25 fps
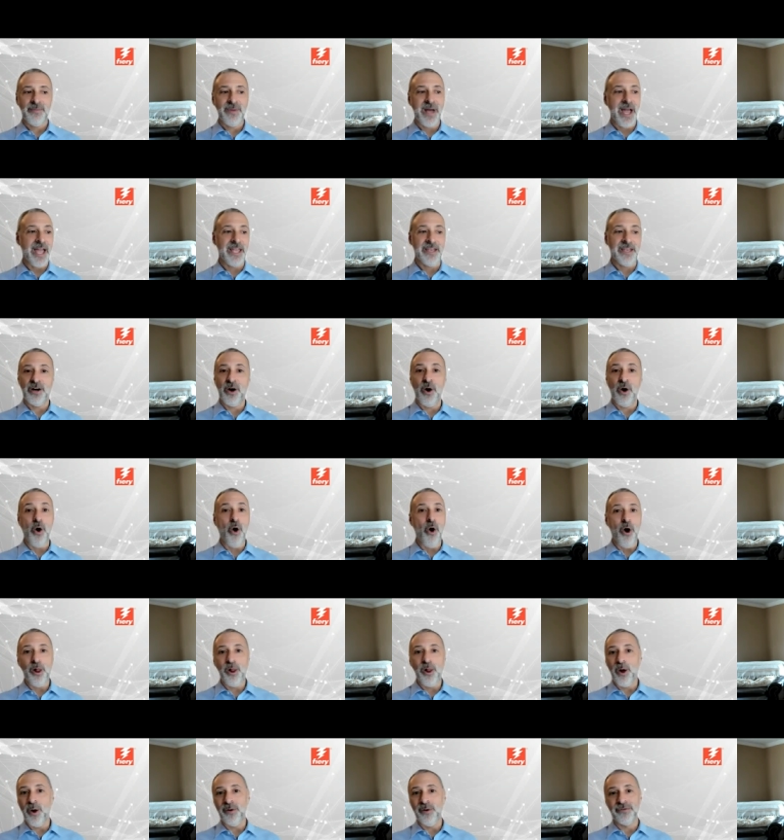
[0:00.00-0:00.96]
you know,
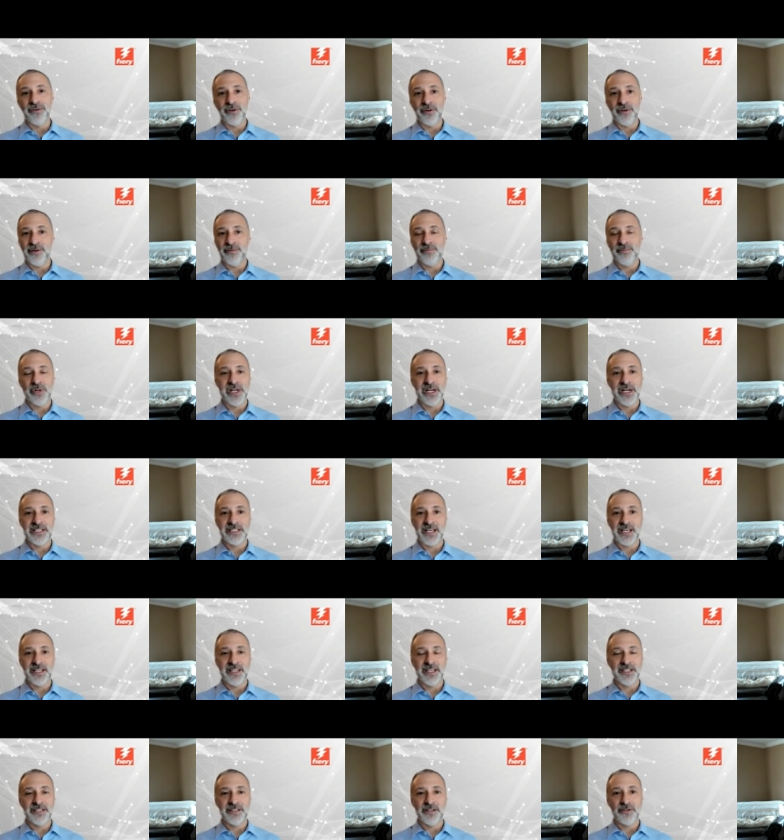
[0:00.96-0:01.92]
all over the place, I
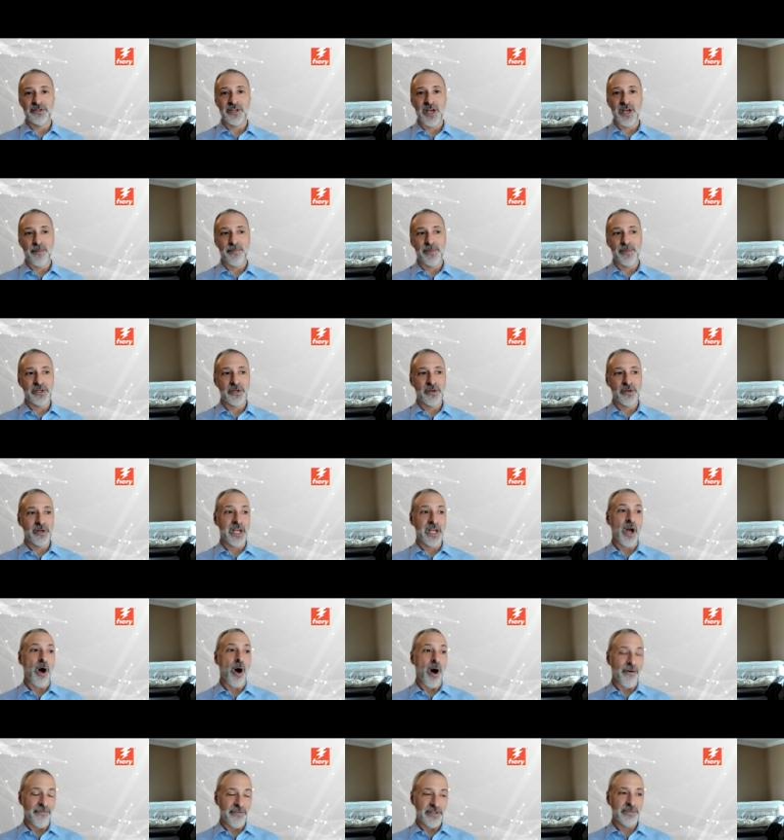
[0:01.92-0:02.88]
think there's opportunity.
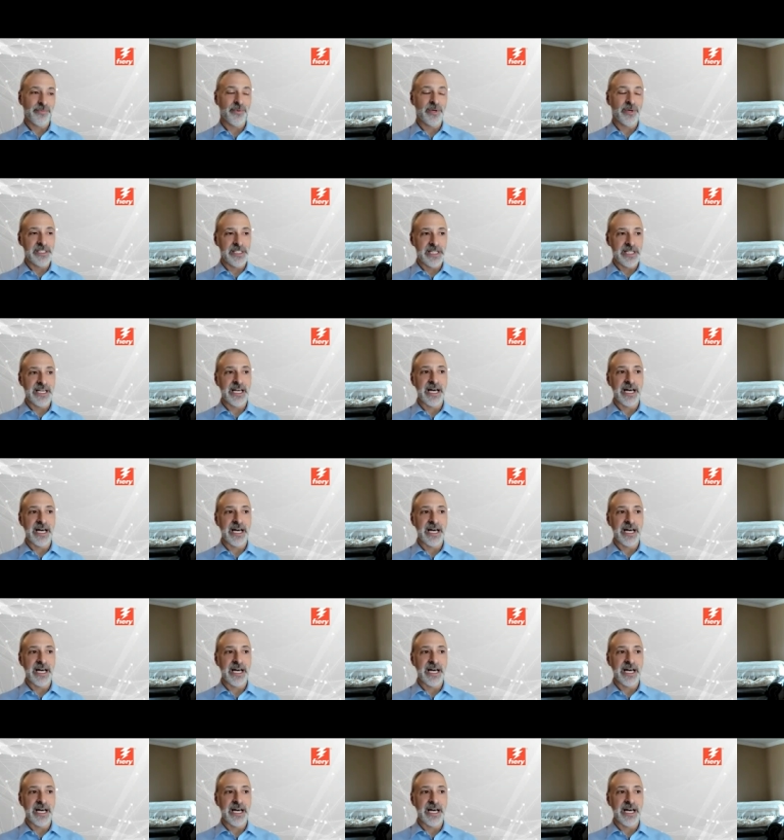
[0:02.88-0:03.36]
Office printing